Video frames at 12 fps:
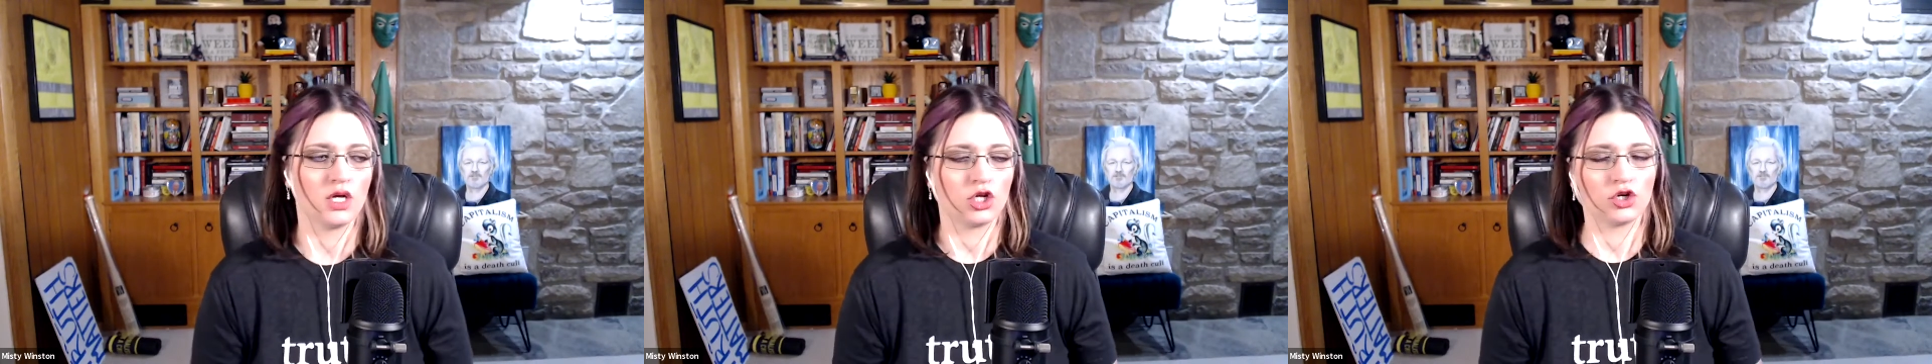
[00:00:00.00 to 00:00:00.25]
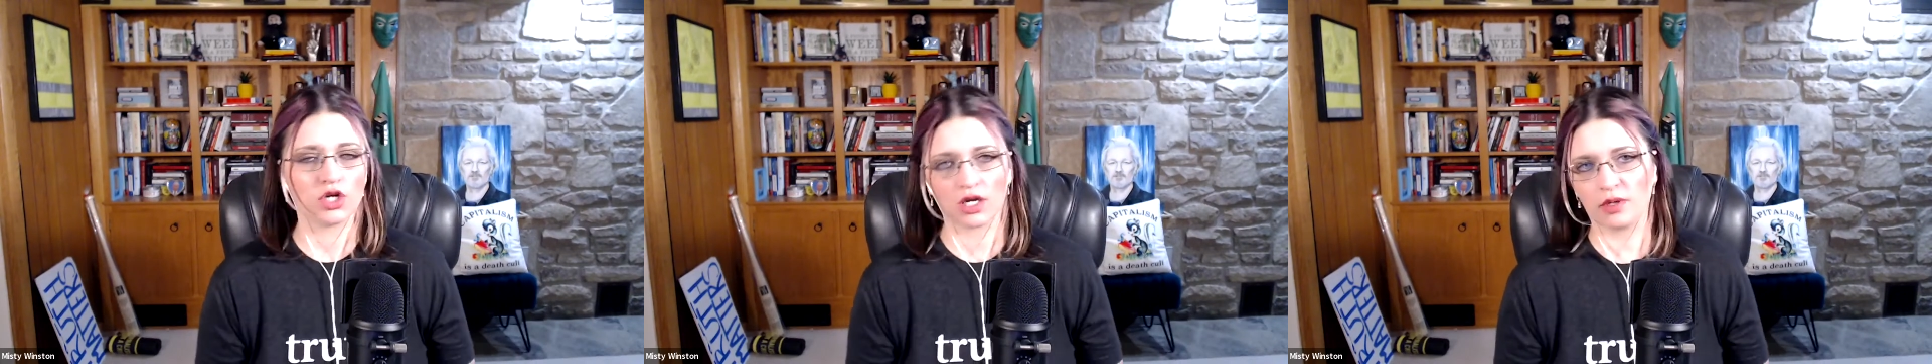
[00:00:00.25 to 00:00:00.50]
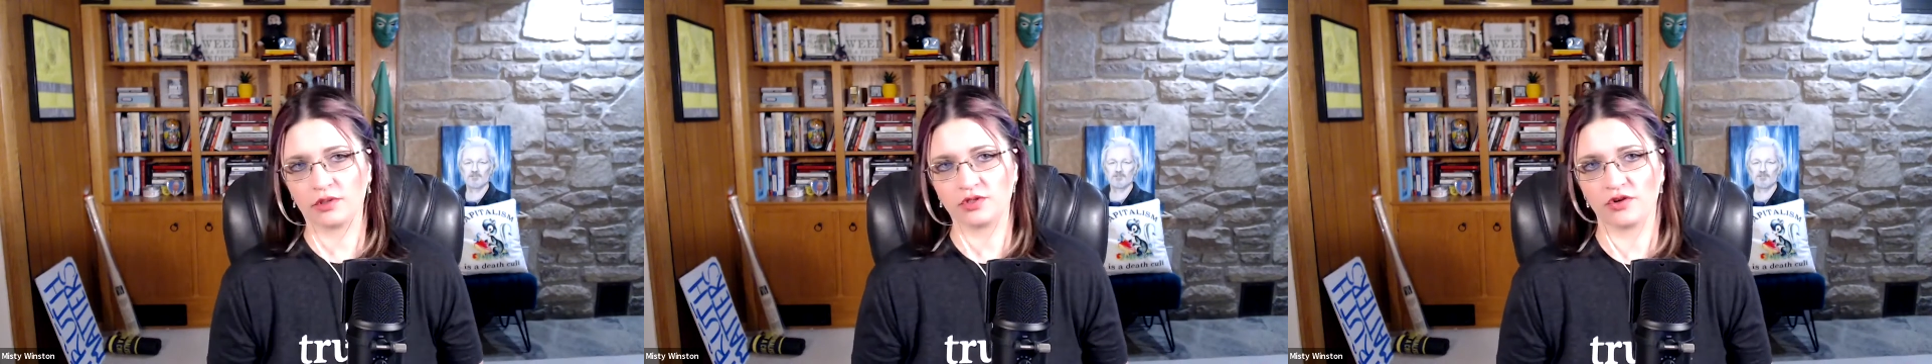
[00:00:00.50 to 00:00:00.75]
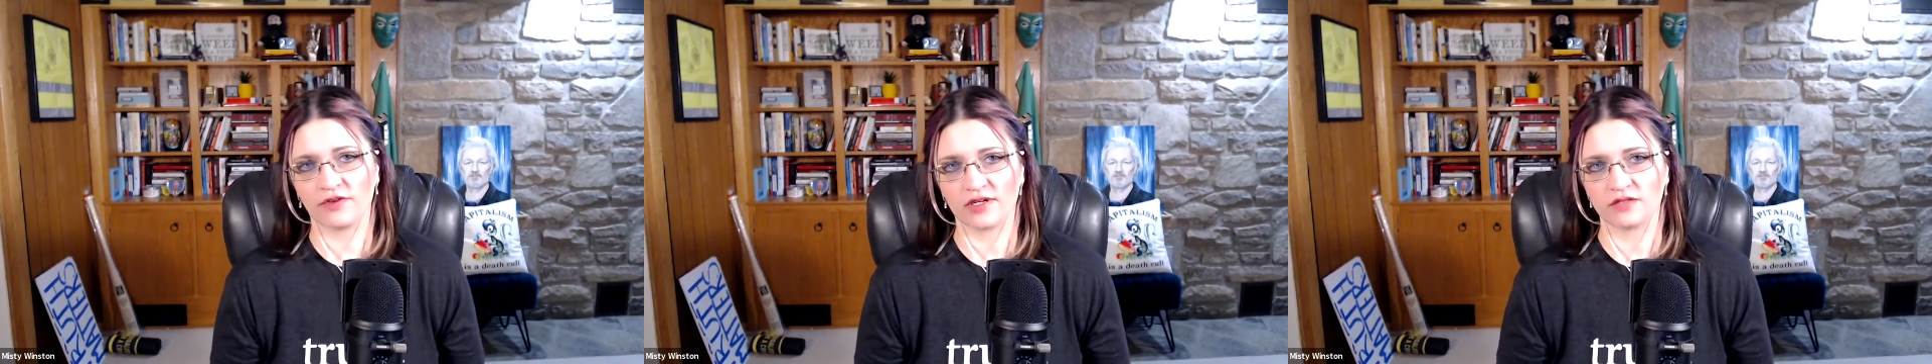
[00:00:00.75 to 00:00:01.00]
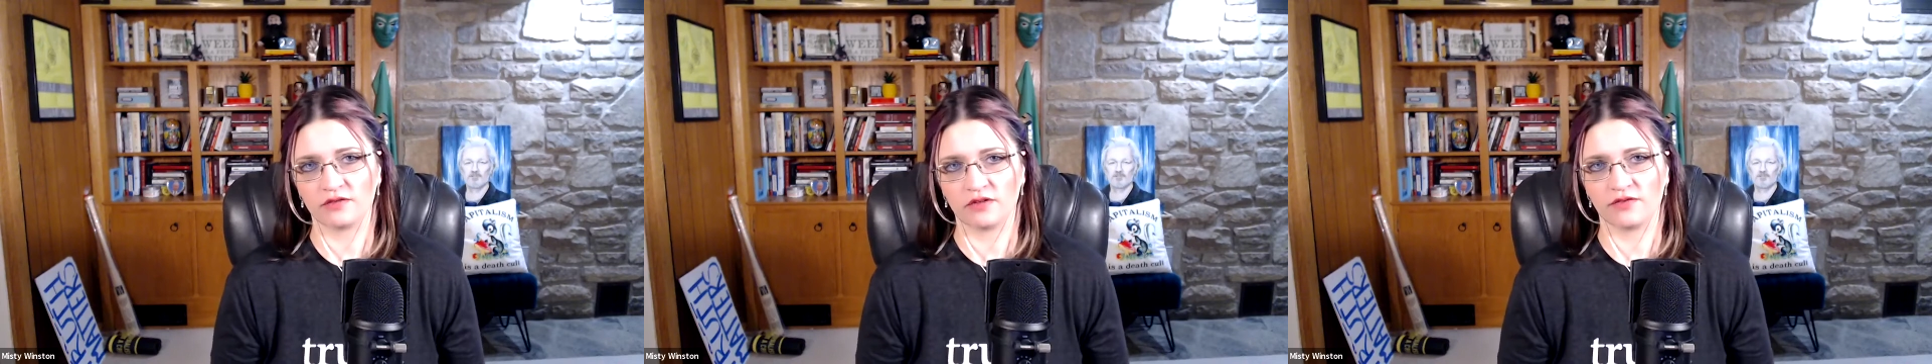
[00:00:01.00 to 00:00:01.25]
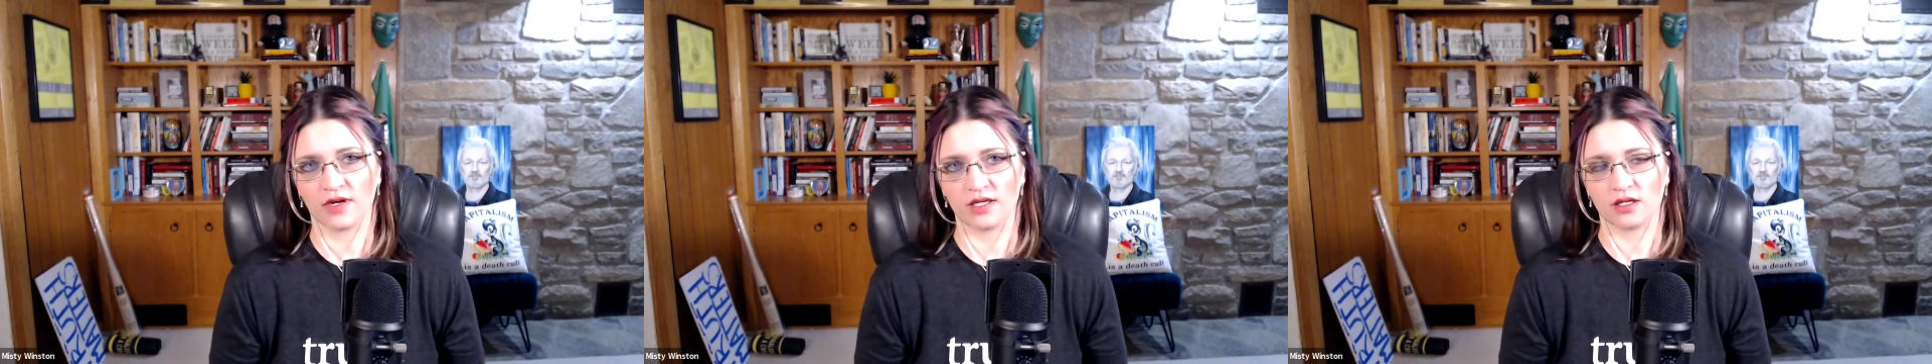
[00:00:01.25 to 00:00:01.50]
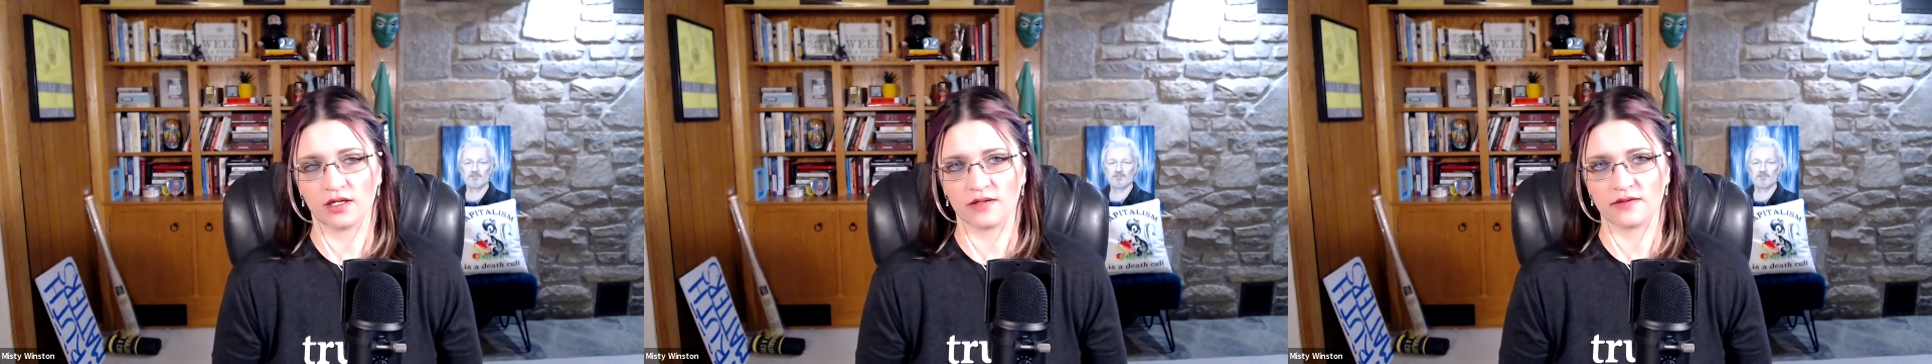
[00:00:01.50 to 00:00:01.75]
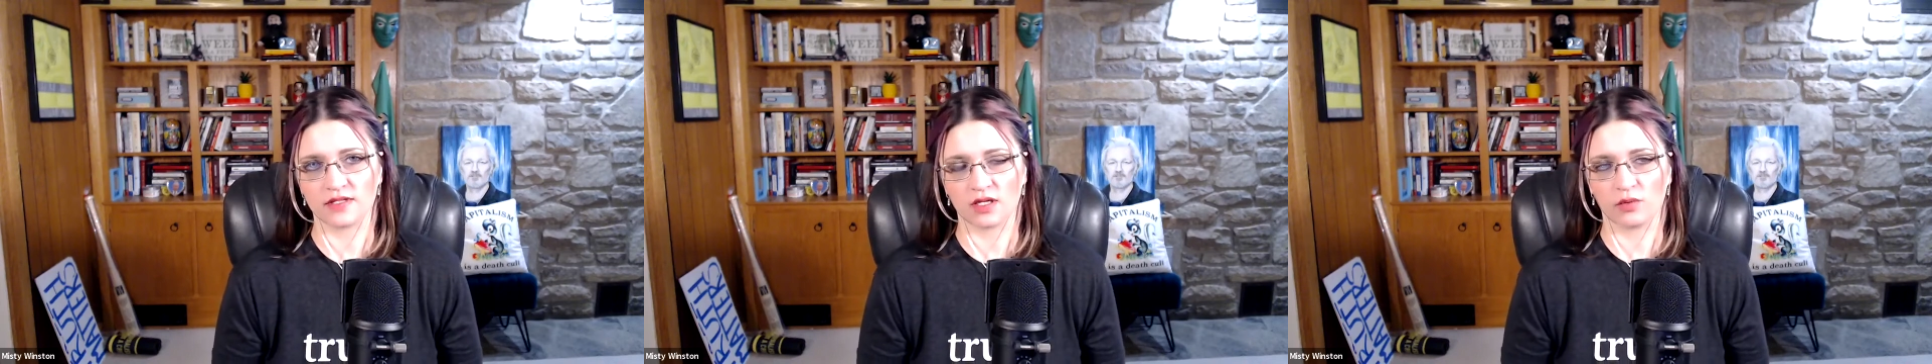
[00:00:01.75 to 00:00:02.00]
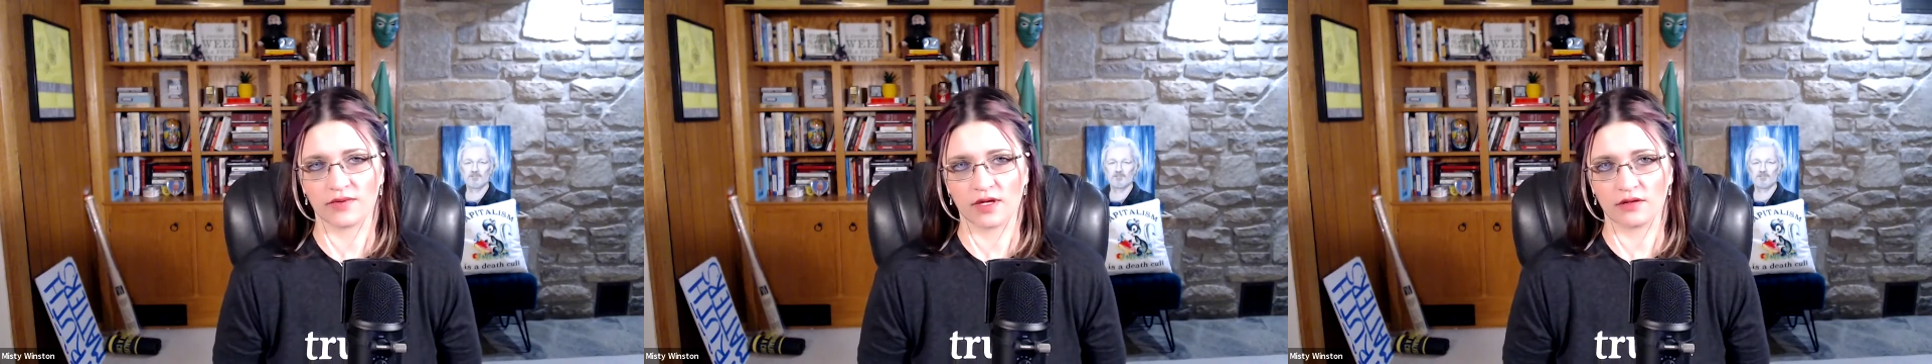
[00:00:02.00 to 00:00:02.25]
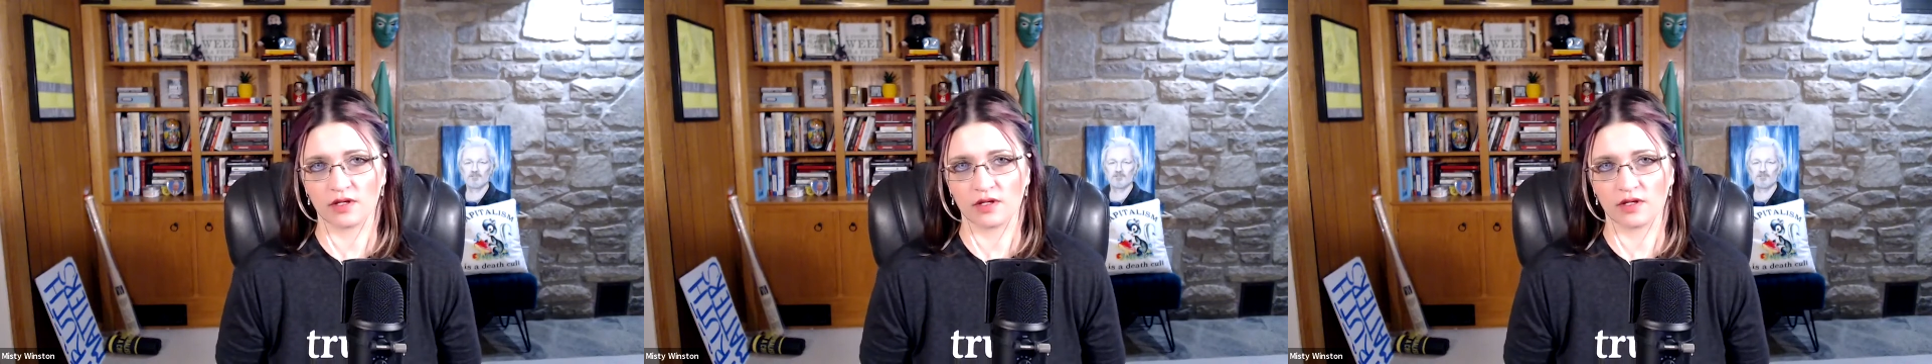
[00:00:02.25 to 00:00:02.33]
you're not gonna be able to effectively fight against it without